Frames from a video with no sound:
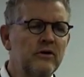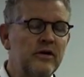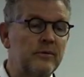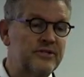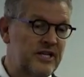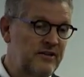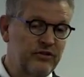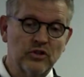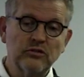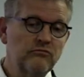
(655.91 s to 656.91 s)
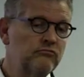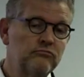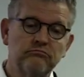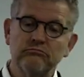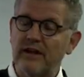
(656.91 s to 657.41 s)
He was evil.
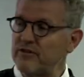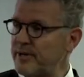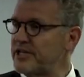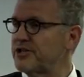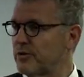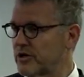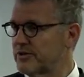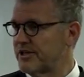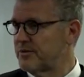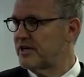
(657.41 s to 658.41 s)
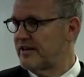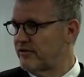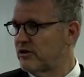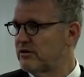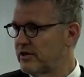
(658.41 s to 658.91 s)
Everybody should work with someone
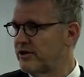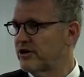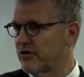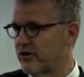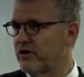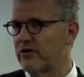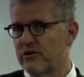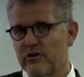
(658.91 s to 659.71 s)
evil in their career.